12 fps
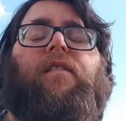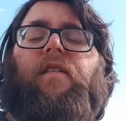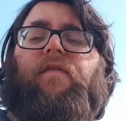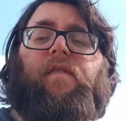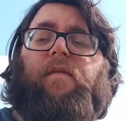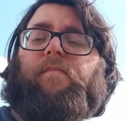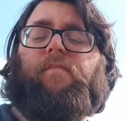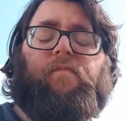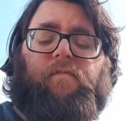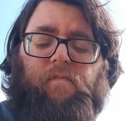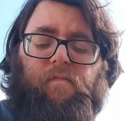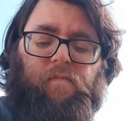So
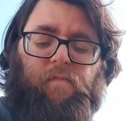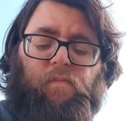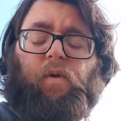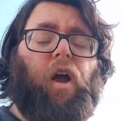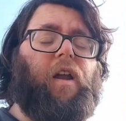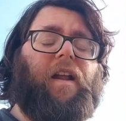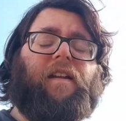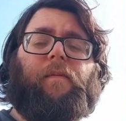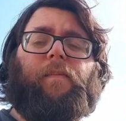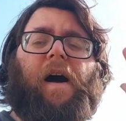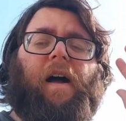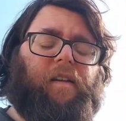we'll go down to the
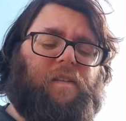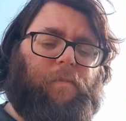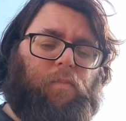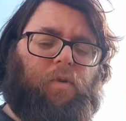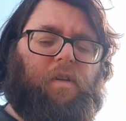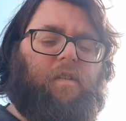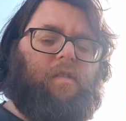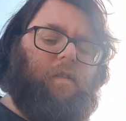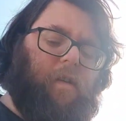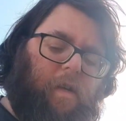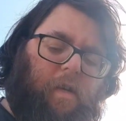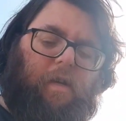park at some point
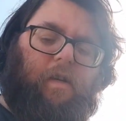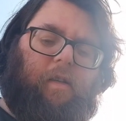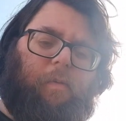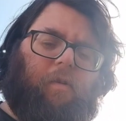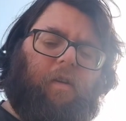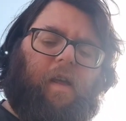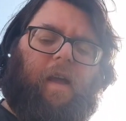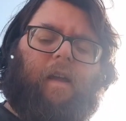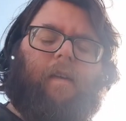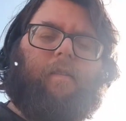as well today.